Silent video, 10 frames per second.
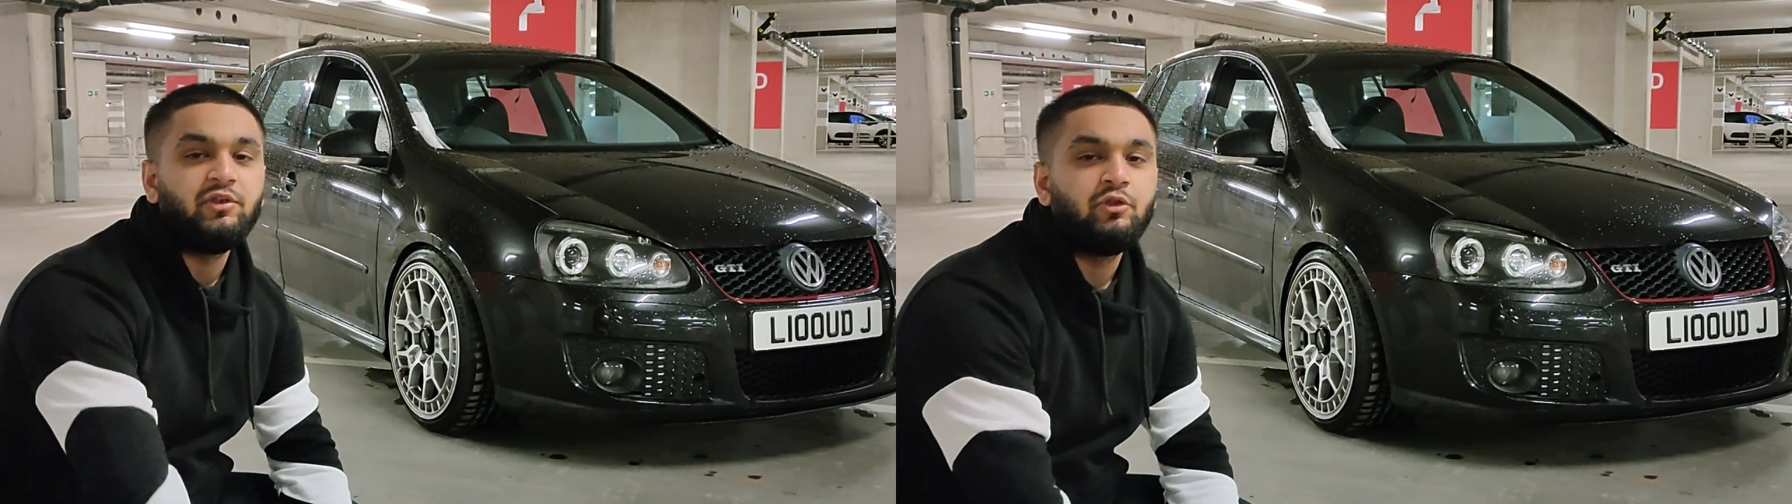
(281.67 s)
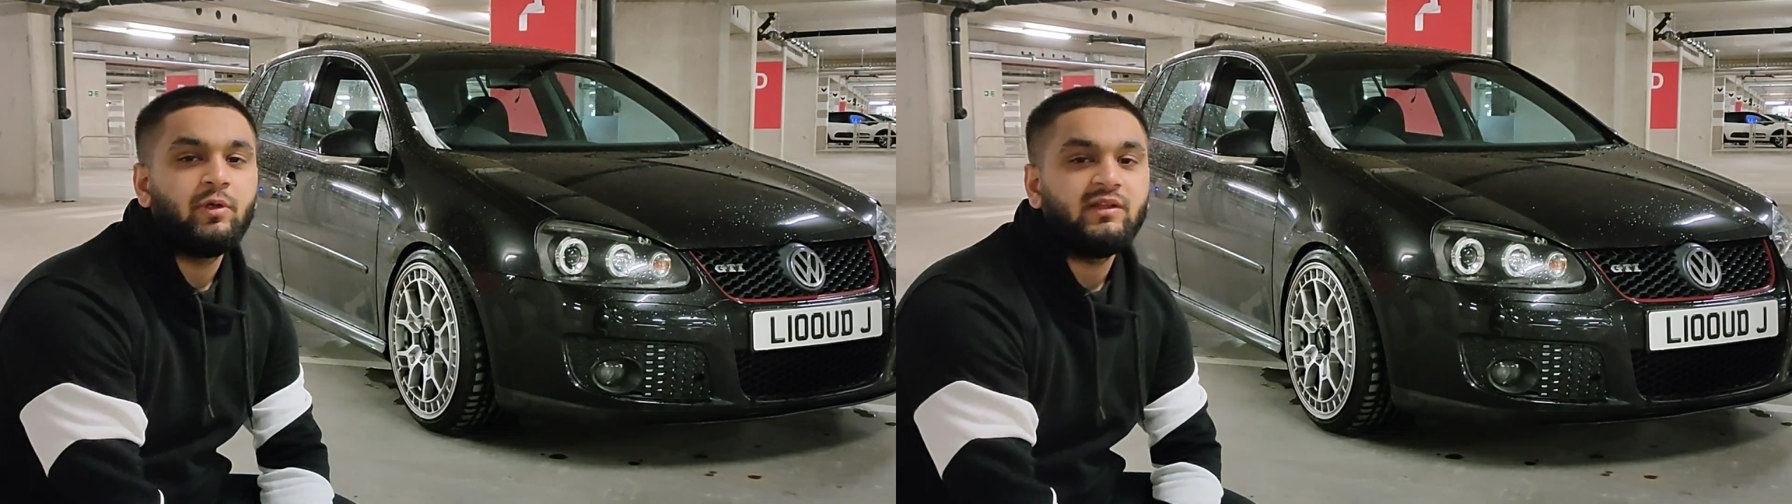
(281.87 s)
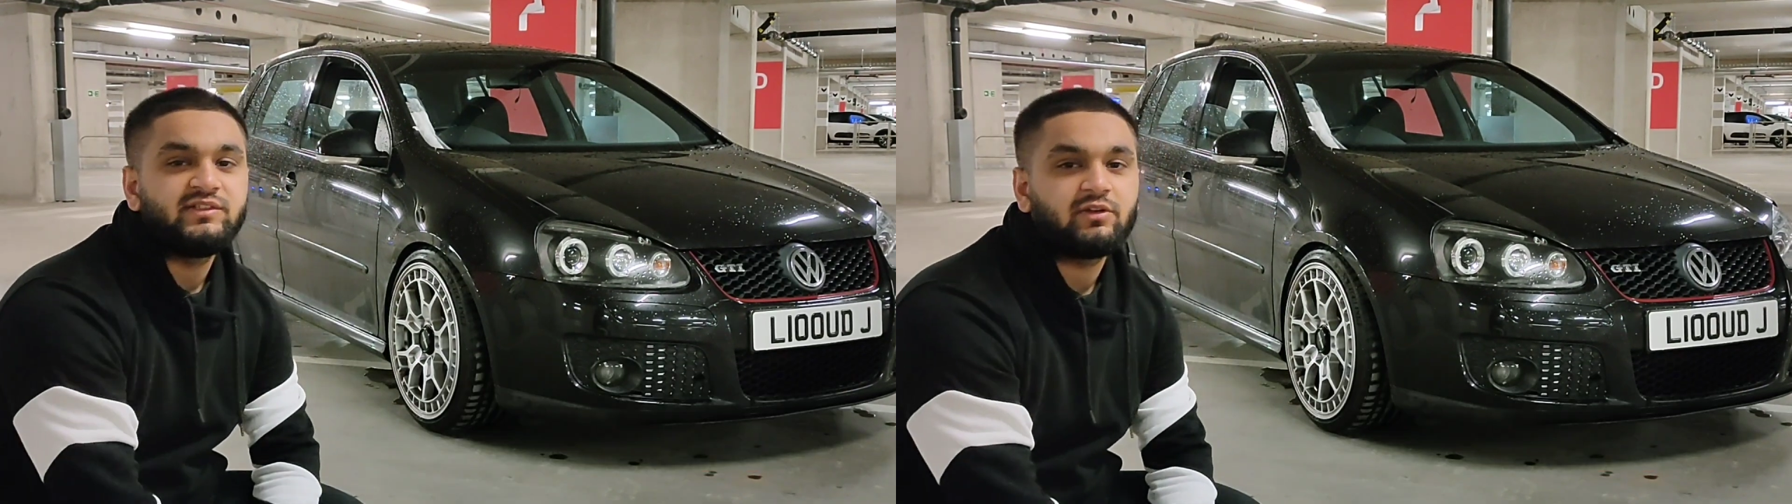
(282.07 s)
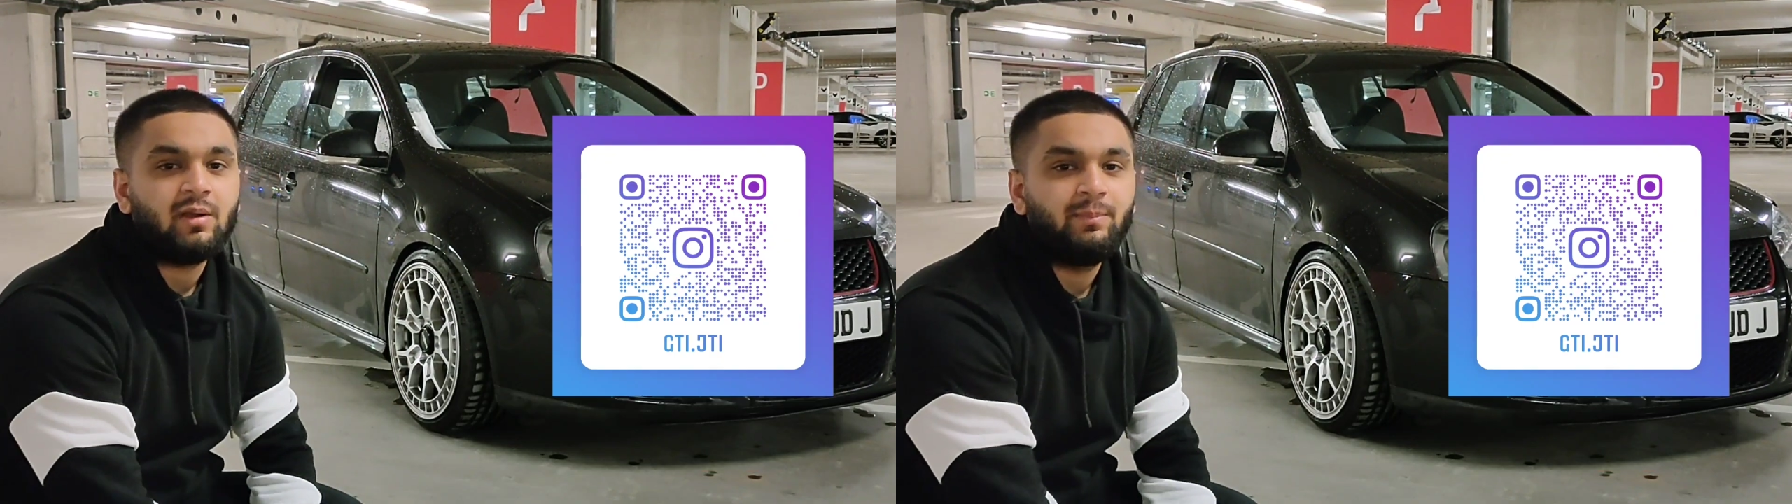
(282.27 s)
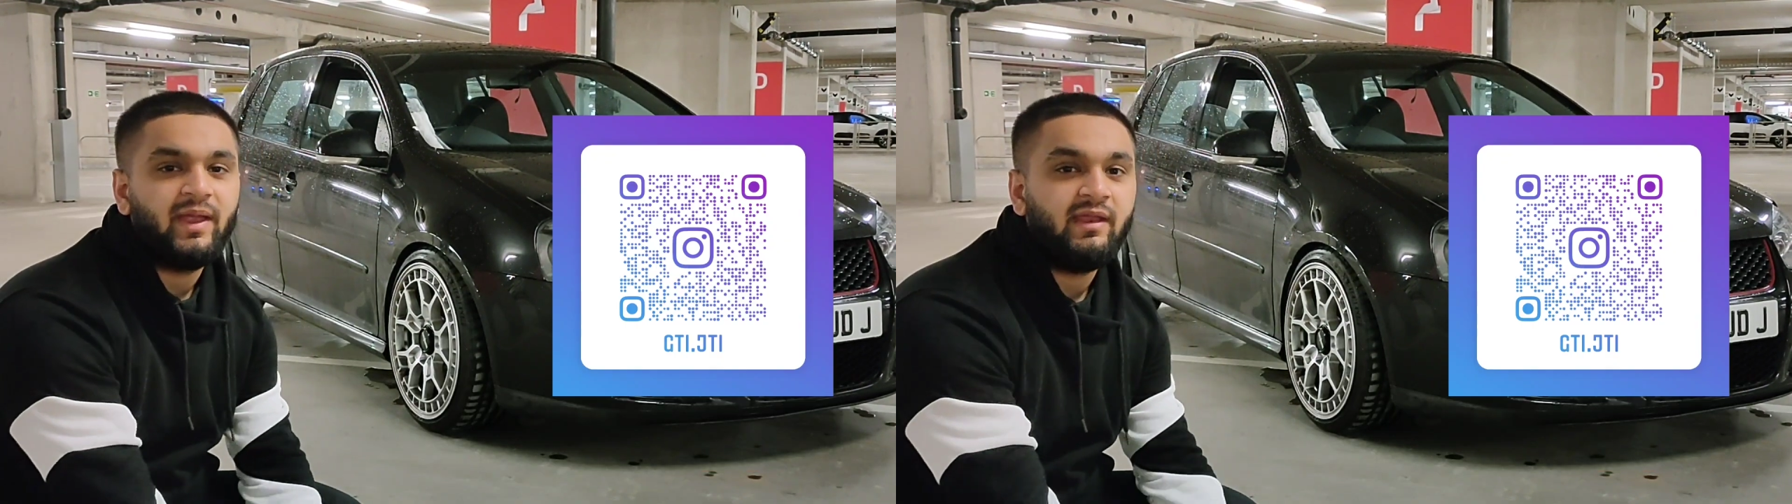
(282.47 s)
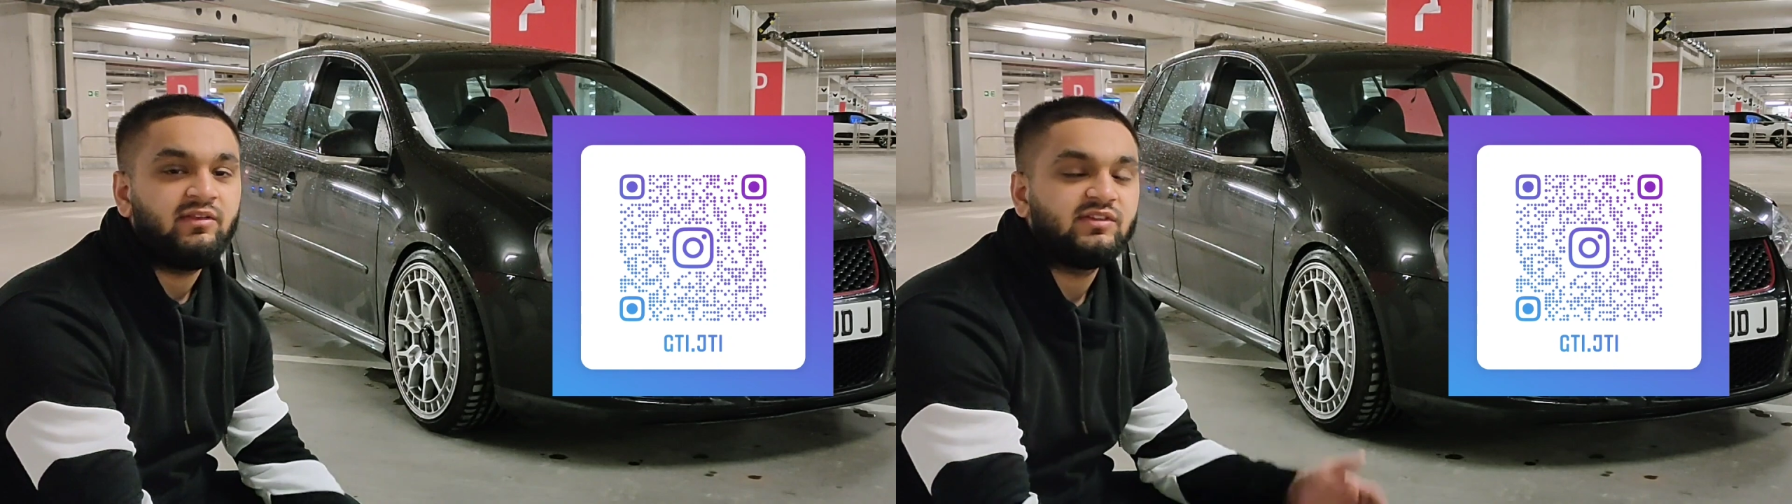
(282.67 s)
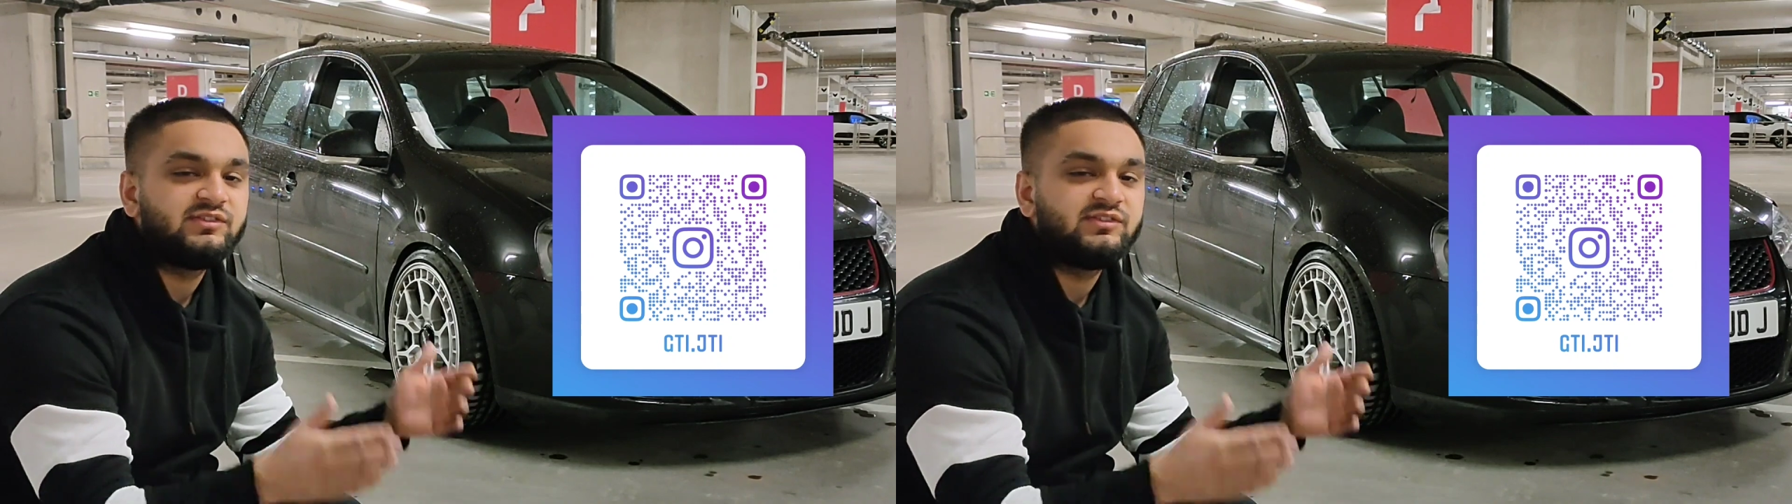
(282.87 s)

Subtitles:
a new Instagram page